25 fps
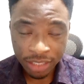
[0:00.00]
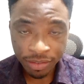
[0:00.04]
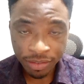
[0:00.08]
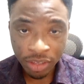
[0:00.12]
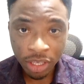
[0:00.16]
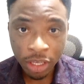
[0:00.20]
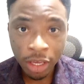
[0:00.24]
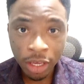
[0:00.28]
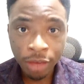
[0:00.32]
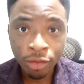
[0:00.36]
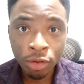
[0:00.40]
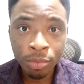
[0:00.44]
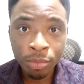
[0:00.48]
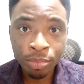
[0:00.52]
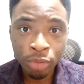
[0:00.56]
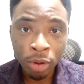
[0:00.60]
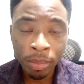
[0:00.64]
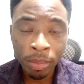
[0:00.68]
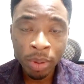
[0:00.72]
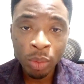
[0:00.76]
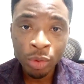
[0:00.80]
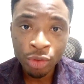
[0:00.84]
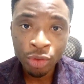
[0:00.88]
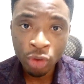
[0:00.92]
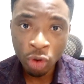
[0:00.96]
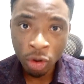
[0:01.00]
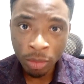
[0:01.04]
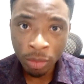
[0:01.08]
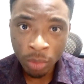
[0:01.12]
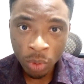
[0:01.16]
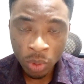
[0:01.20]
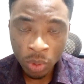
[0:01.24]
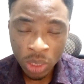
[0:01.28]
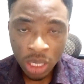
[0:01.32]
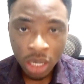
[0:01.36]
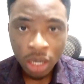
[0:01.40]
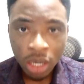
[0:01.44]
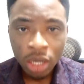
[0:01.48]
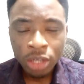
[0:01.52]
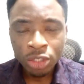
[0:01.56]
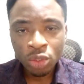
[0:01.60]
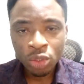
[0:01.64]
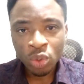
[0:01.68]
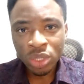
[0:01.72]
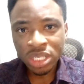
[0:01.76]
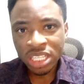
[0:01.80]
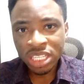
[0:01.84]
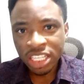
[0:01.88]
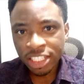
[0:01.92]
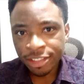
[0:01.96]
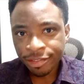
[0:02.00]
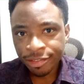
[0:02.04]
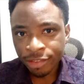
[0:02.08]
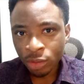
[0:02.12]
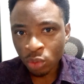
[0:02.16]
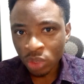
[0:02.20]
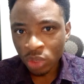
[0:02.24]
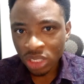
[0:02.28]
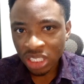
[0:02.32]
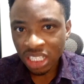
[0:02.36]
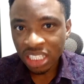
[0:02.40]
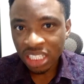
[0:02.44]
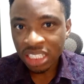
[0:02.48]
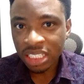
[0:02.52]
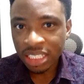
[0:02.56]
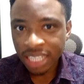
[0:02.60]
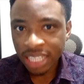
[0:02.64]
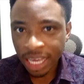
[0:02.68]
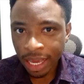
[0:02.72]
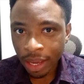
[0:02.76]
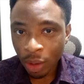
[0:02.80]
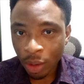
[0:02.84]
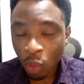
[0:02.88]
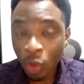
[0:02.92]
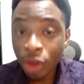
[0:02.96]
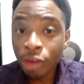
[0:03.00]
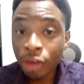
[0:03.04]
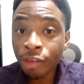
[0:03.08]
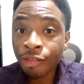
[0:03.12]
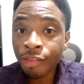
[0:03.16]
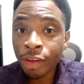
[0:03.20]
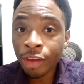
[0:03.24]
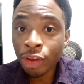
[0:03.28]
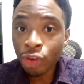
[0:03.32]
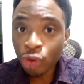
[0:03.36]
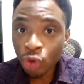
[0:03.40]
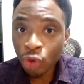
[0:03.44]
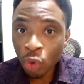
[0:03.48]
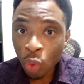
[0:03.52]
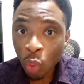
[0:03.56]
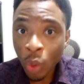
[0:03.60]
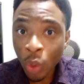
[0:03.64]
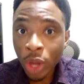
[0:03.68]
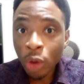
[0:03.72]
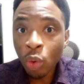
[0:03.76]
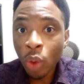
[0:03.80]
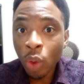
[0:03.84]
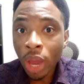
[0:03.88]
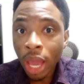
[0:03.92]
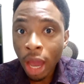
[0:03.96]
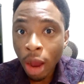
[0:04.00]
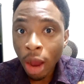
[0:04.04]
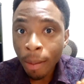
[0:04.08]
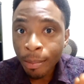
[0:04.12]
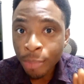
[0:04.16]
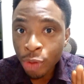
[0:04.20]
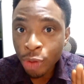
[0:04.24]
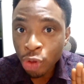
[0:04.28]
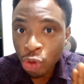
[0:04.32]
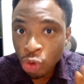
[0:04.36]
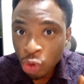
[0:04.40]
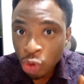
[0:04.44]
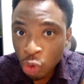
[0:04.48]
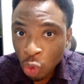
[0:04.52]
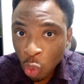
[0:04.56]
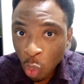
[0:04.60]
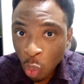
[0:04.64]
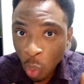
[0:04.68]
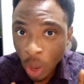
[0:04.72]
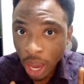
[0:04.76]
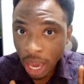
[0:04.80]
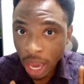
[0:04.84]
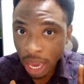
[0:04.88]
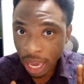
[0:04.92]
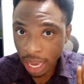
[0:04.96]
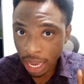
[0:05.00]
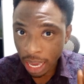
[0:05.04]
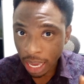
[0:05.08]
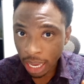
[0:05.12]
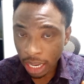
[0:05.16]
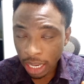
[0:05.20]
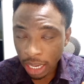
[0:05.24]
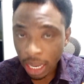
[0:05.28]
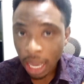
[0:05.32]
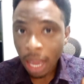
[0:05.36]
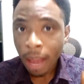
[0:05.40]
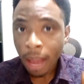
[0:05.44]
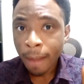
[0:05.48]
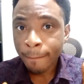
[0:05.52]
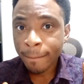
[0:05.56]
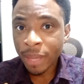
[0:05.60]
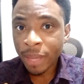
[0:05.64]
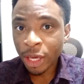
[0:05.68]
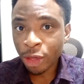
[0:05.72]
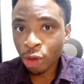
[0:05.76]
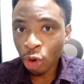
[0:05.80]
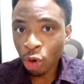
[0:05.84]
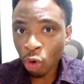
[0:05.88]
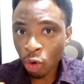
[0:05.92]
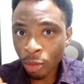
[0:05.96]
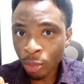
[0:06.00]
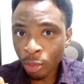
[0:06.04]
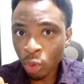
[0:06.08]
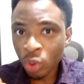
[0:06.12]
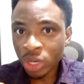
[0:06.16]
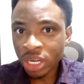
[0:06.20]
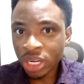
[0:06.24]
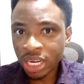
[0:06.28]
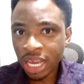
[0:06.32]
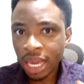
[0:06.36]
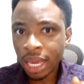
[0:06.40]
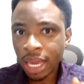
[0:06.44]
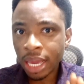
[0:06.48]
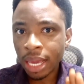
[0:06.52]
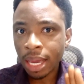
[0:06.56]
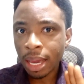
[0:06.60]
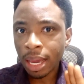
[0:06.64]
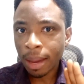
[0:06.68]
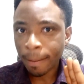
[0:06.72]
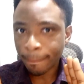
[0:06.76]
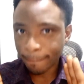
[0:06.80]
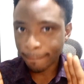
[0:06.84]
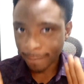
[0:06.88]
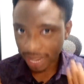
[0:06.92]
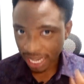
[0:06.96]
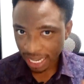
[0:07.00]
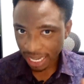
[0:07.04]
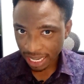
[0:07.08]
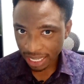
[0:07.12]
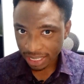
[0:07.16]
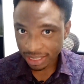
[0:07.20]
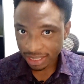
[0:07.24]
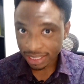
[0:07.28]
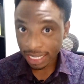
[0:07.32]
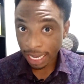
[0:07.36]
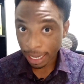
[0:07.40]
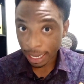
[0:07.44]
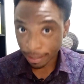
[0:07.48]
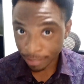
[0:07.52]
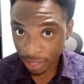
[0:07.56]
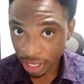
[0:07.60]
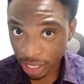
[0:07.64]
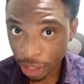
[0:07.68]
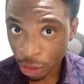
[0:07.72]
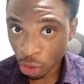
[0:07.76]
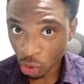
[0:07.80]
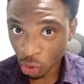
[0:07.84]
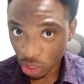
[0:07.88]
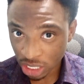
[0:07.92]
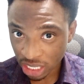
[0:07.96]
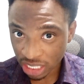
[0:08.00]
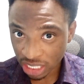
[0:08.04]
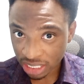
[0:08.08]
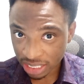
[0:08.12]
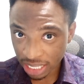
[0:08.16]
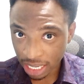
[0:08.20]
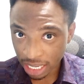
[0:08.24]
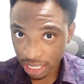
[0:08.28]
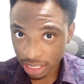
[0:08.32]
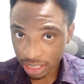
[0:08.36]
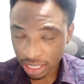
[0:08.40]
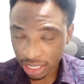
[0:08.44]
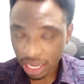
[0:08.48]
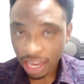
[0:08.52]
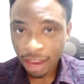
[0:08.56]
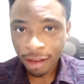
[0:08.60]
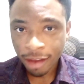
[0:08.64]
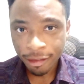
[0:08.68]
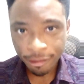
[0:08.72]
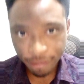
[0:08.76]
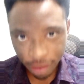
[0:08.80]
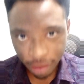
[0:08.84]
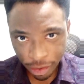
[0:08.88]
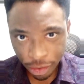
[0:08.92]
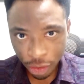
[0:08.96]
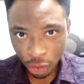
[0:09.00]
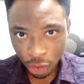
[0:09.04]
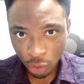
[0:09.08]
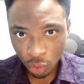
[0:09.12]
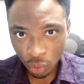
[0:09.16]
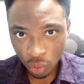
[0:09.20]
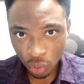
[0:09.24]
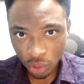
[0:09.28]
things will give you problem with your hormone. So these few things they where you feel do will go help you well make your hormone they balance. Abi, you understand? Very